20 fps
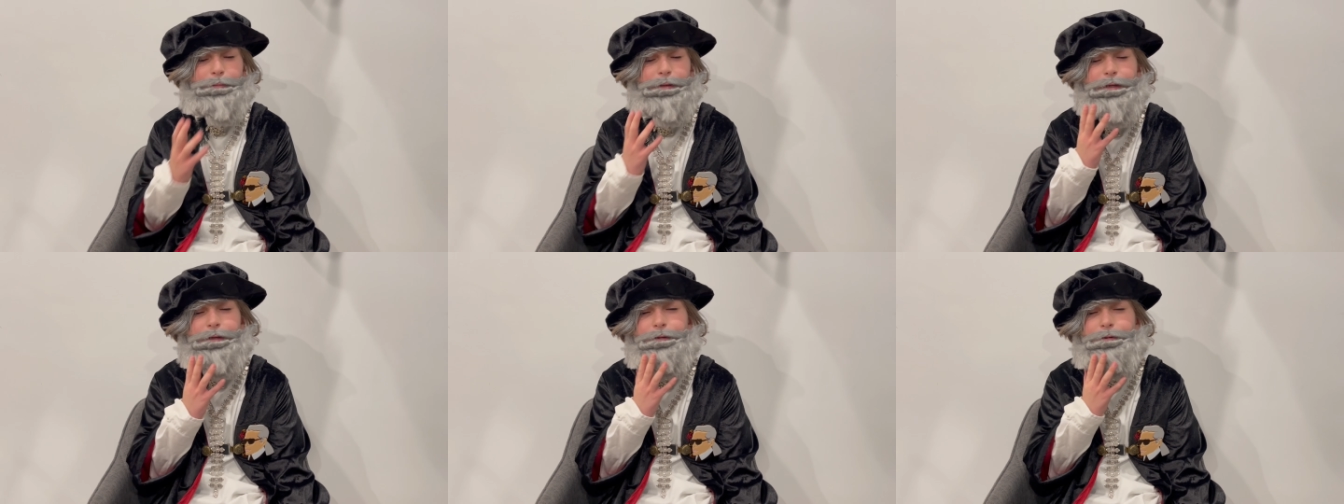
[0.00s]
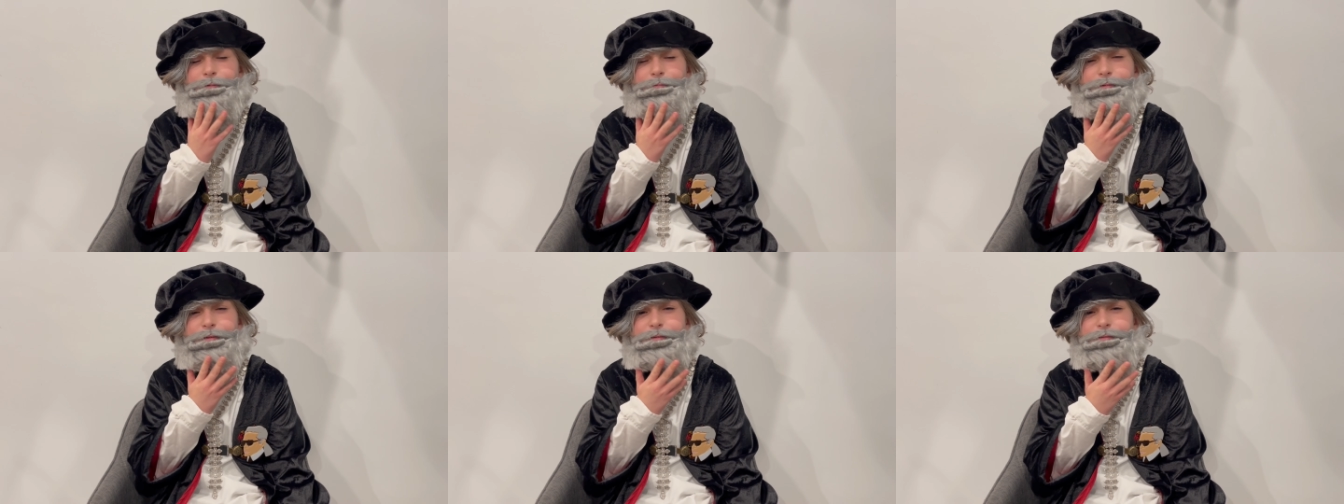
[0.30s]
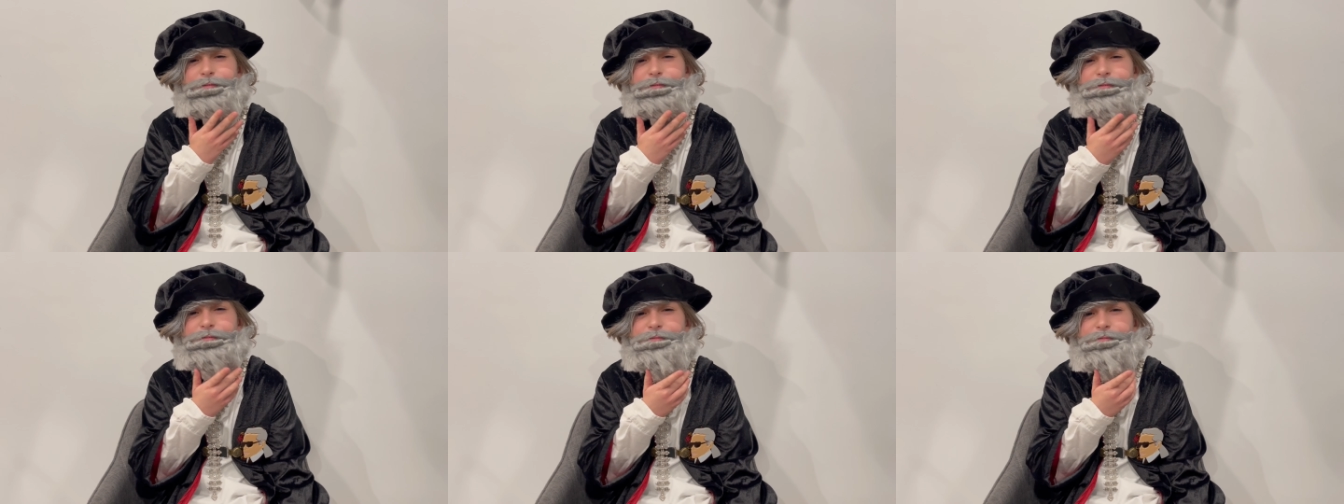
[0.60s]

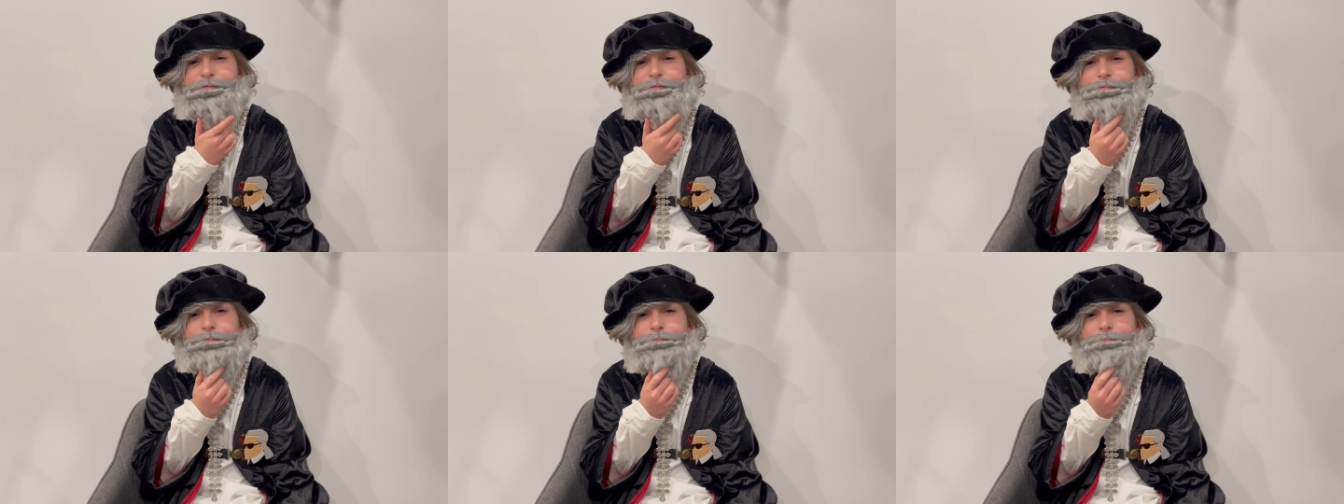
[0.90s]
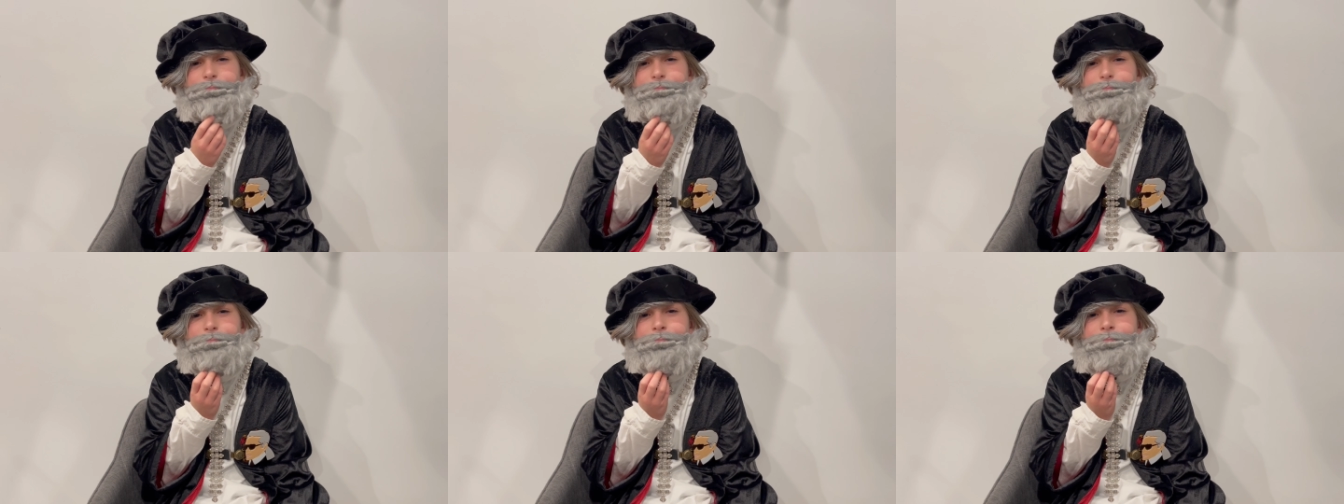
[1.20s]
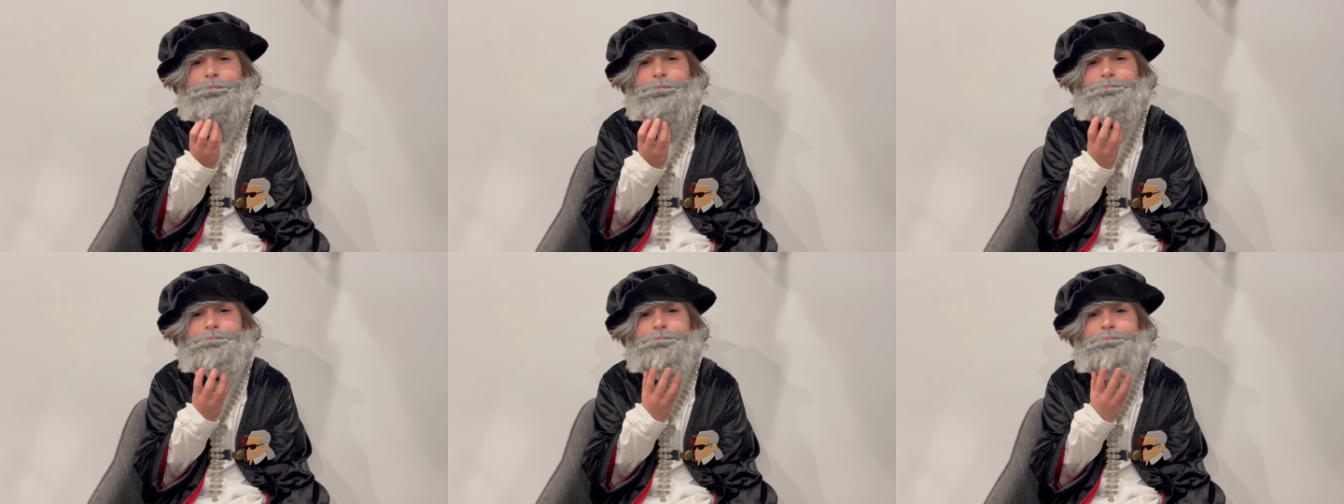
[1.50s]
parents.
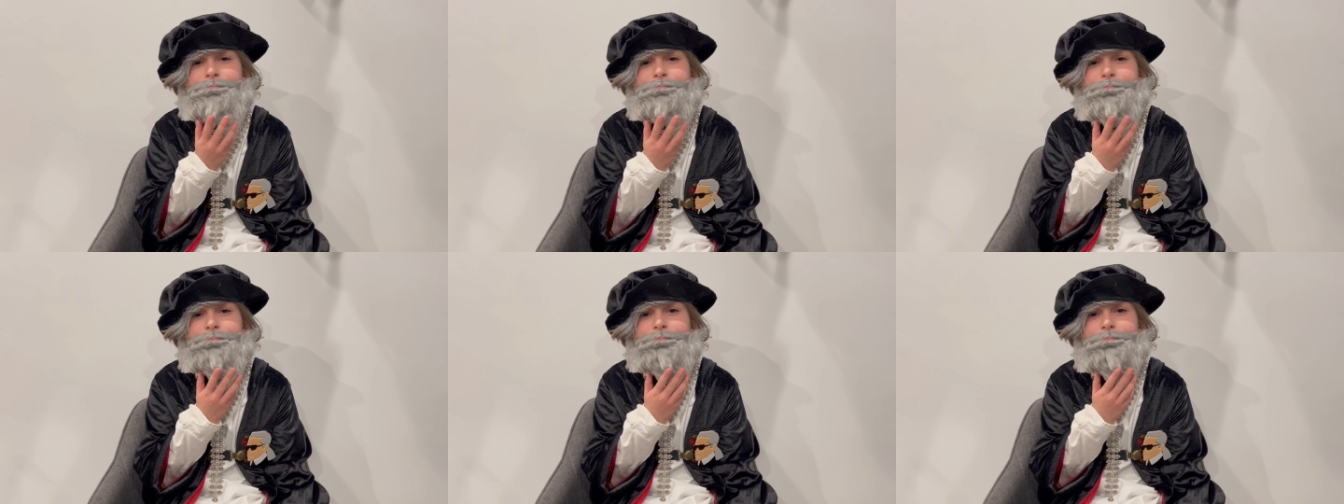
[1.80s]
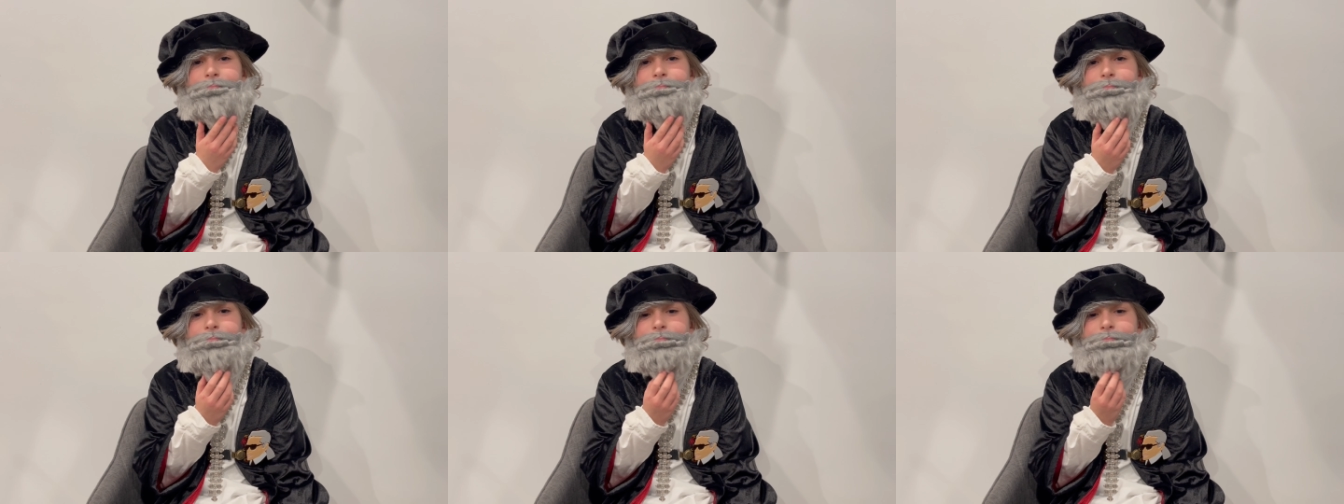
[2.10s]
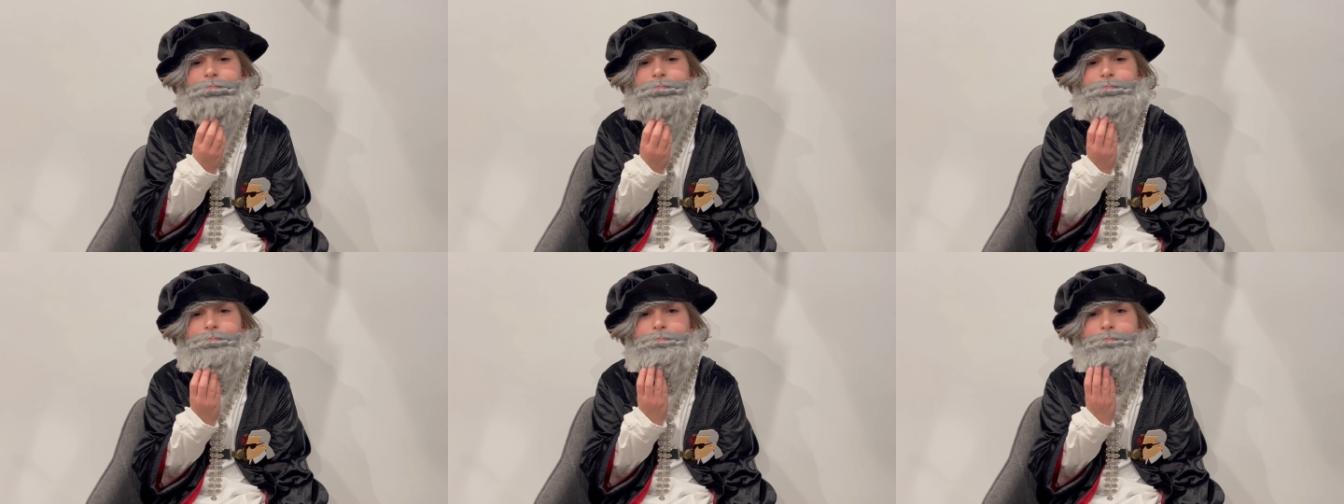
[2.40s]
I thought were your
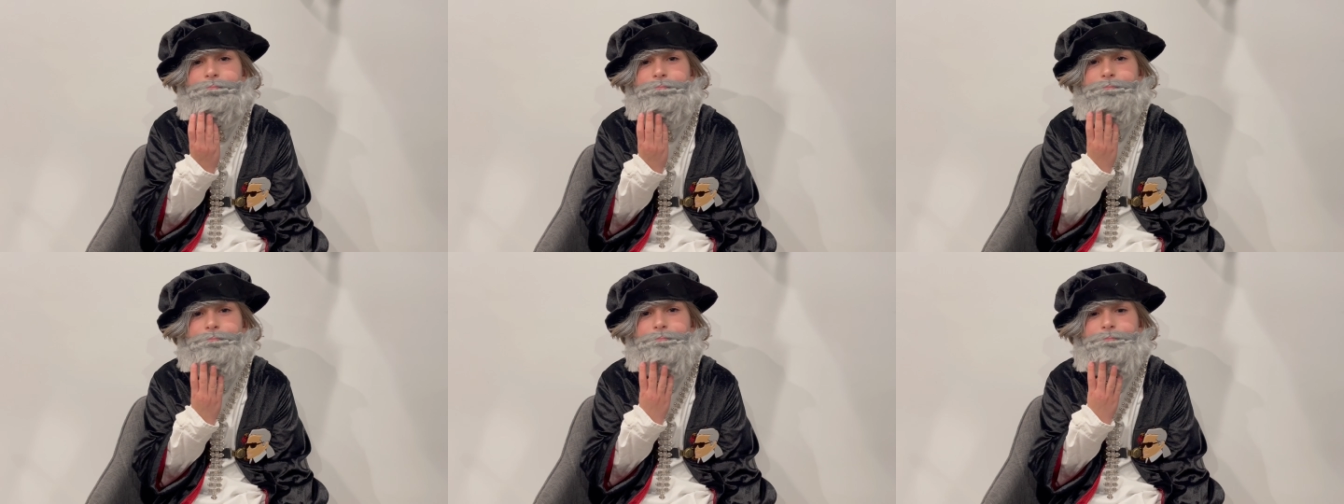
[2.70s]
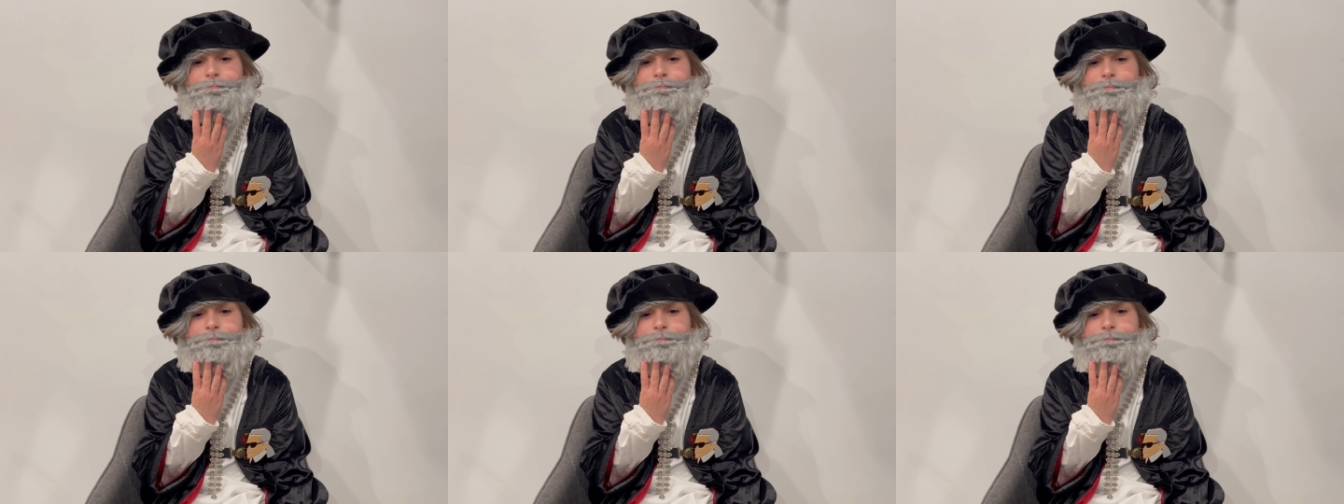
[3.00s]
parents.